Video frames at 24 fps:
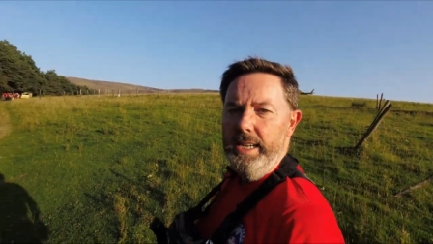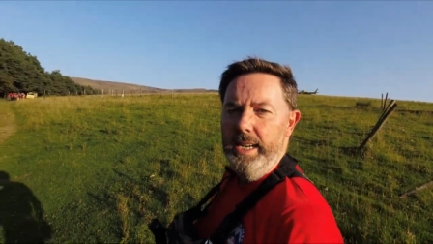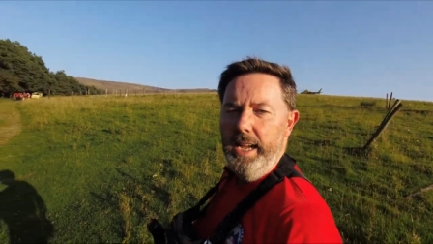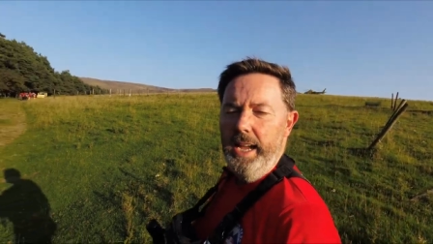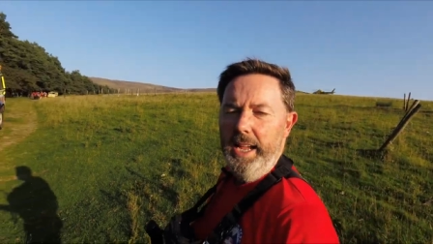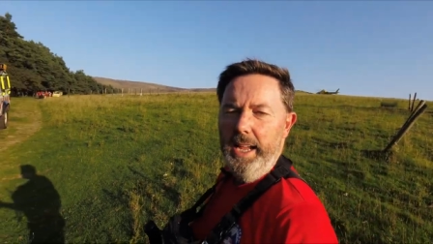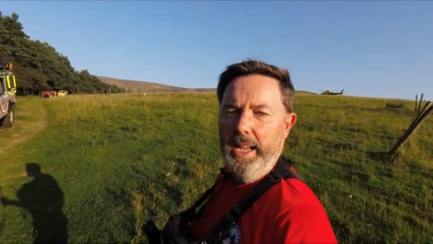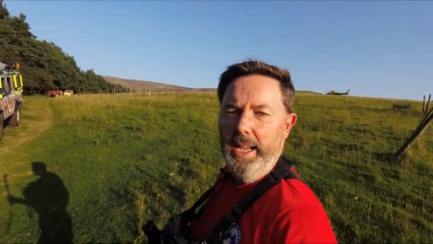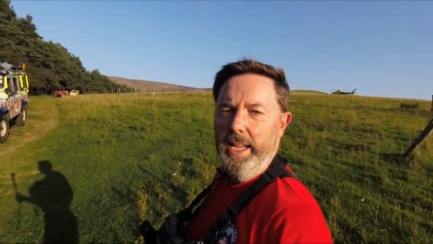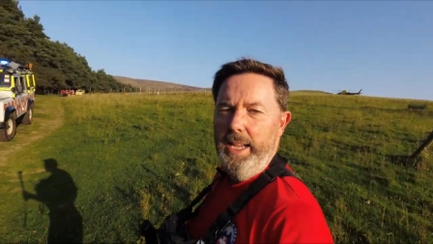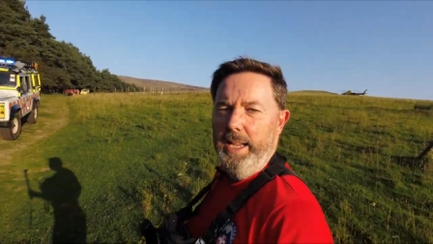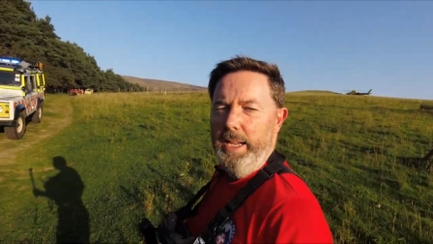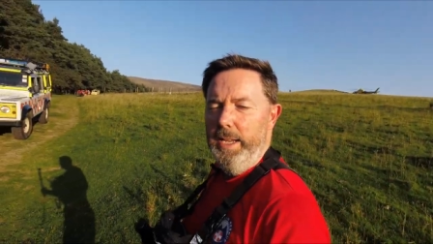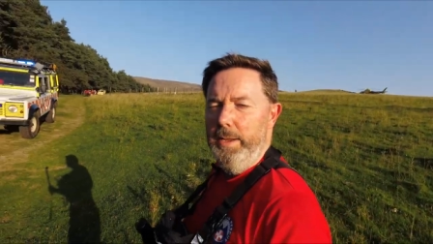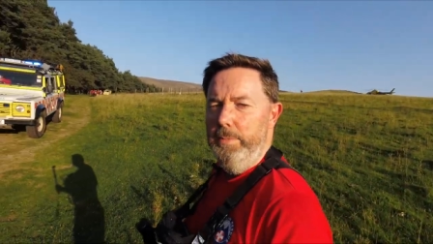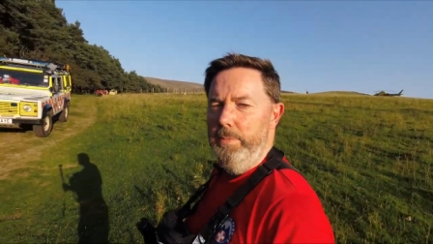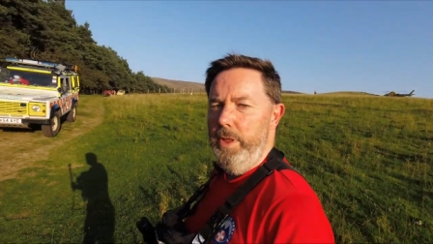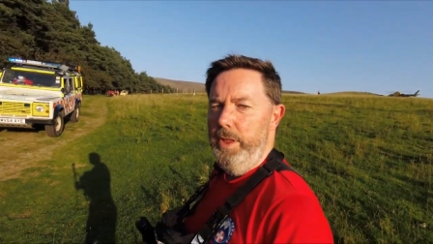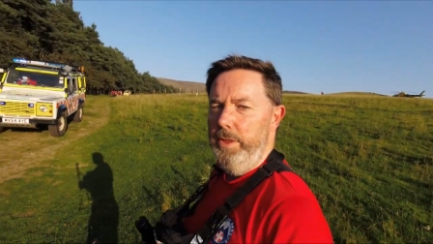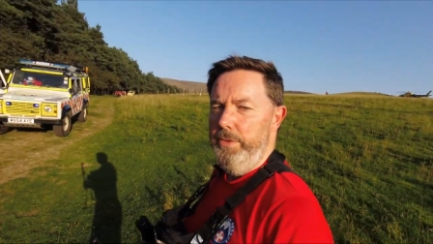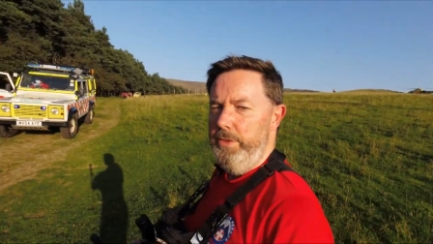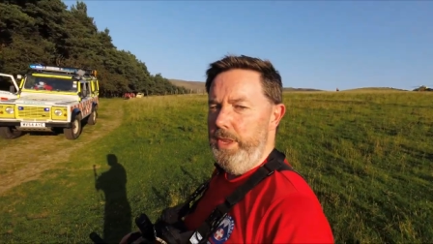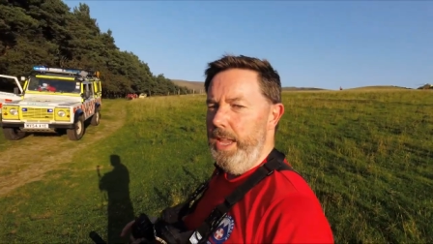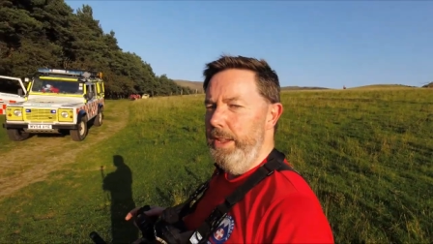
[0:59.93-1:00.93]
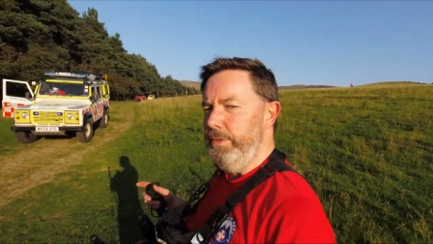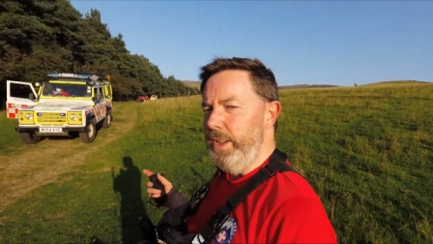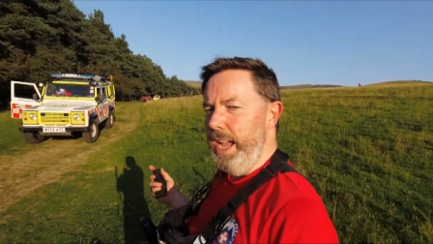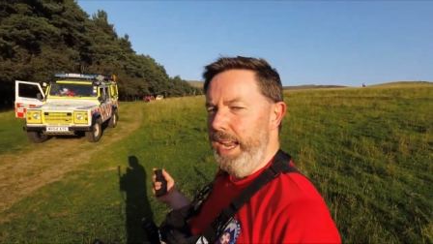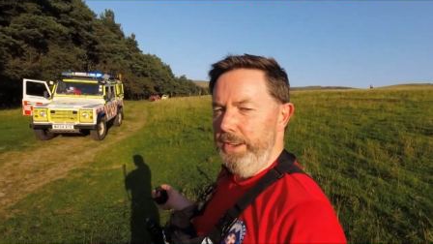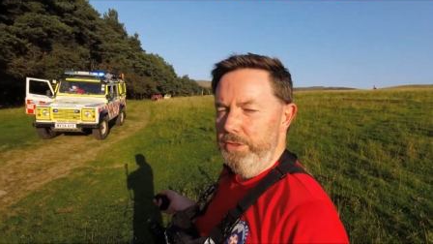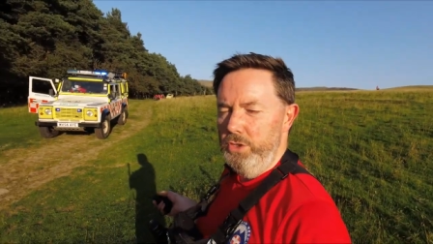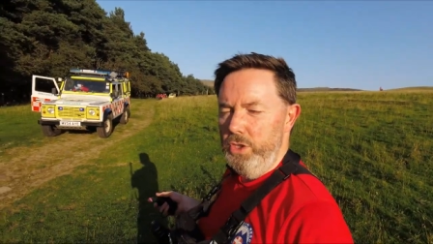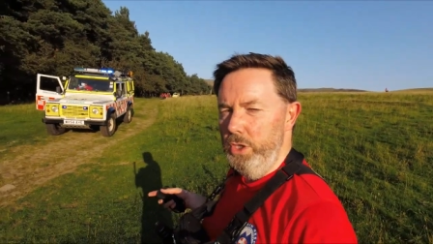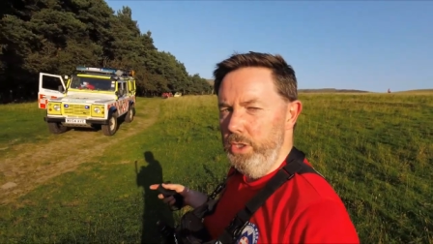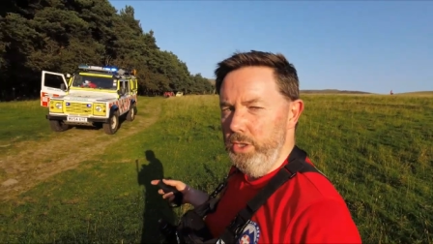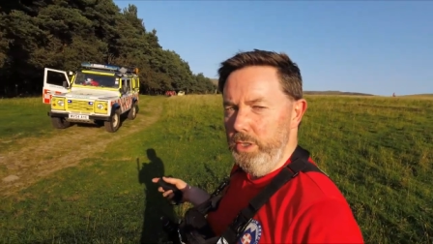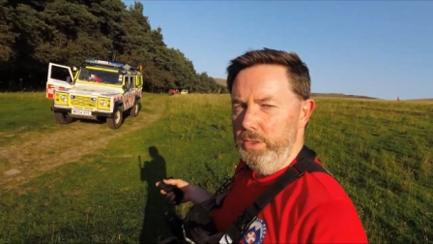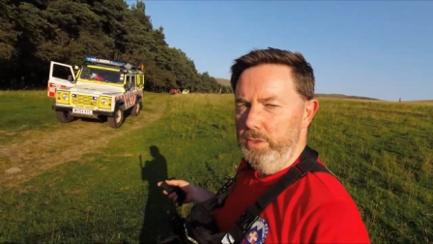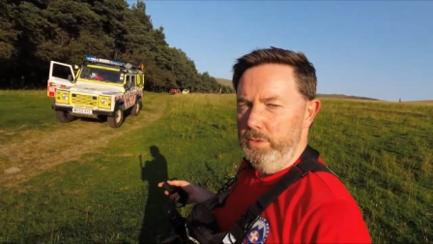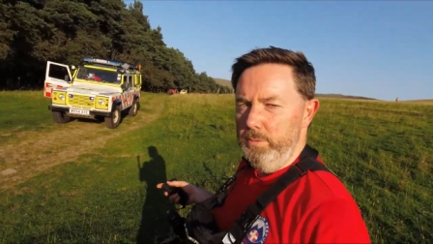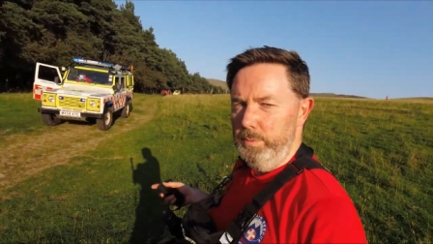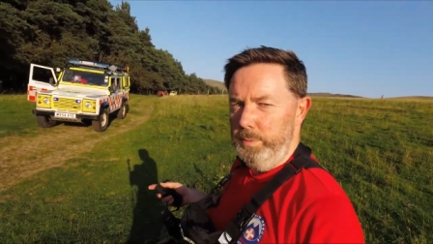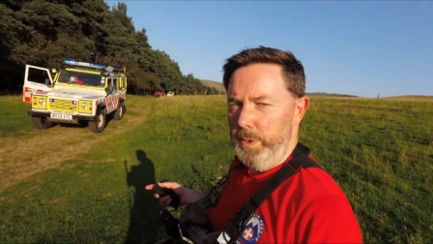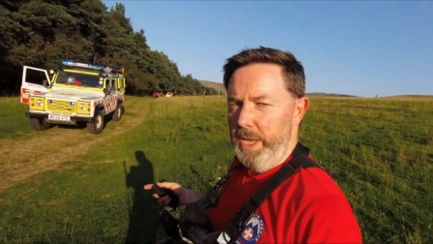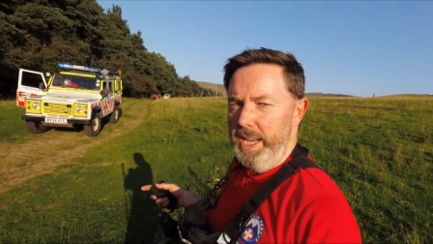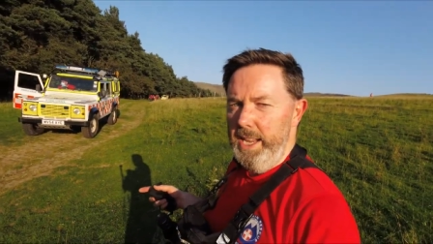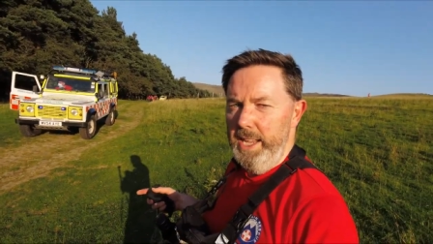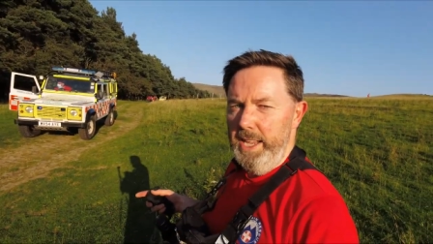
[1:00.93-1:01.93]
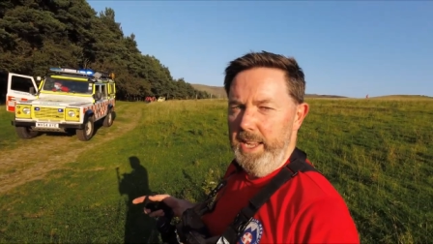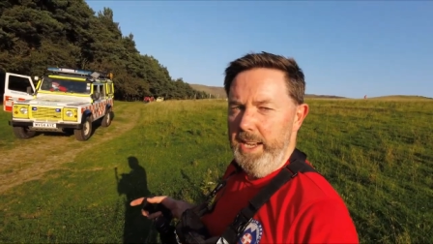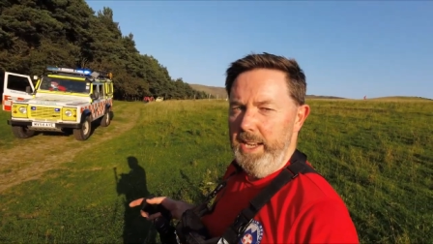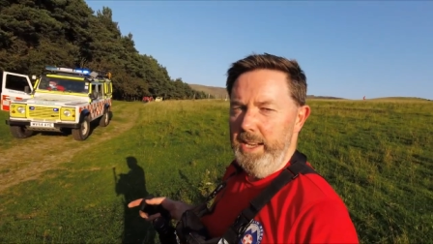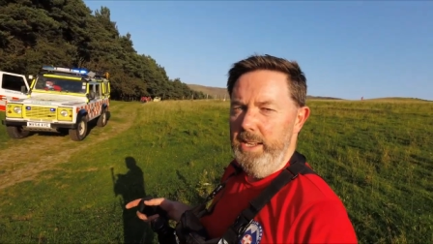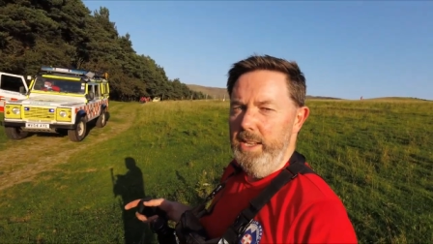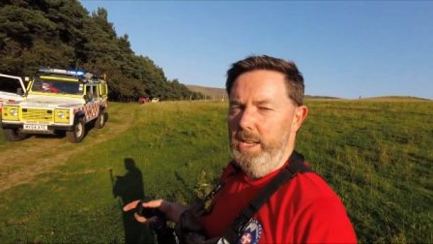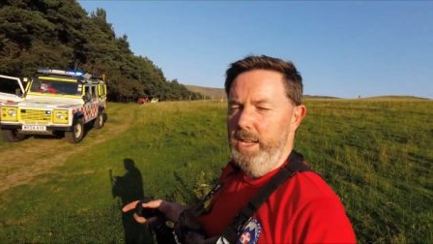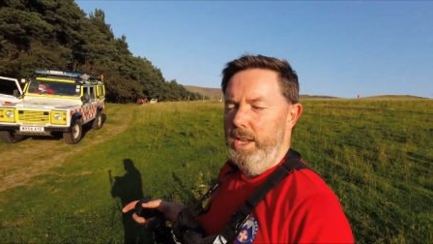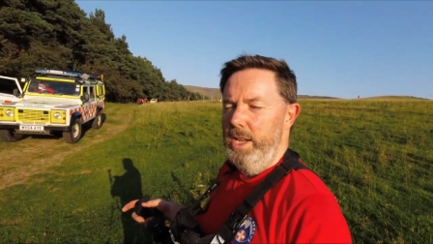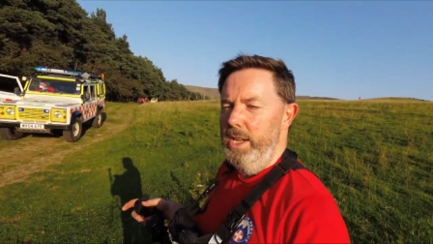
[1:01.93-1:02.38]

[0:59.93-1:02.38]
Um, they've kind of done, been in,